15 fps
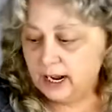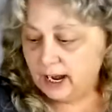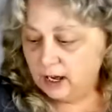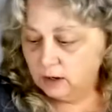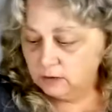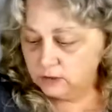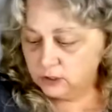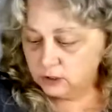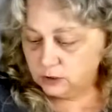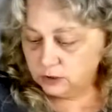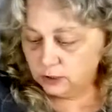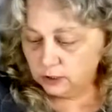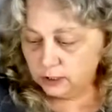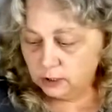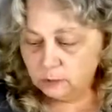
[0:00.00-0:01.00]
and do your
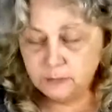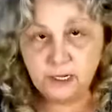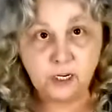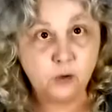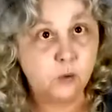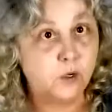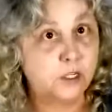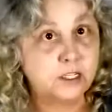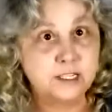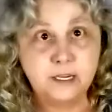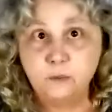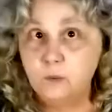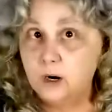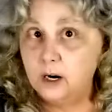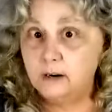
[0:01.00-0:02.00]
little bit of quilting
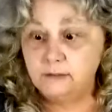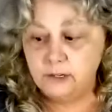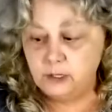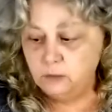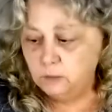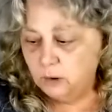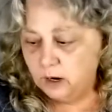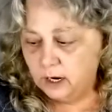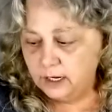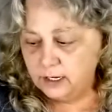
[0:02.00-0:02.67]
wherever you want.